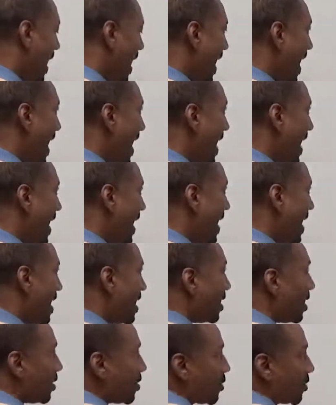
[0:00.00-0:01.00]

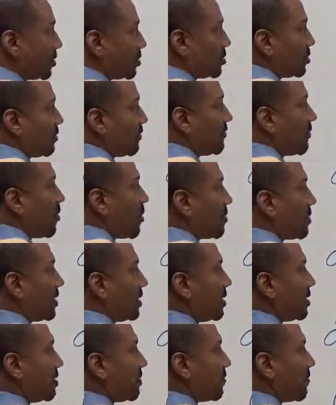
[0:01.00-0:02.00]
a, according to the
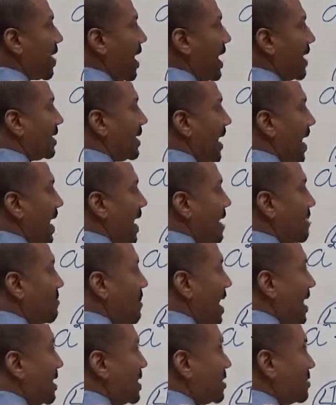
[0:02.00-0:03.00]
formula, right? A
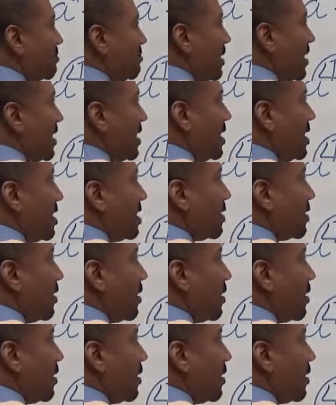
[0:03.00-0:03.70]
minus b